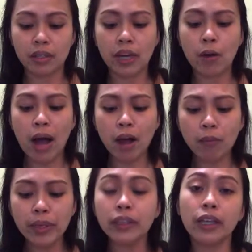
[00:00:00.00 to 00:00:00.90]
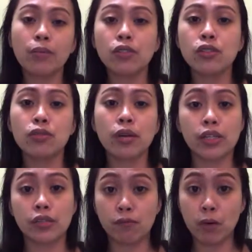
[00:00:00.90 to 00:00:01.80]
Now, how many times do you
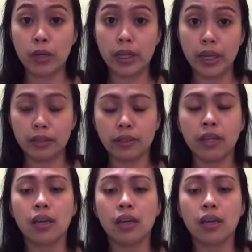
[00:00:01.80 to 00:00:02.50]
exfoliate?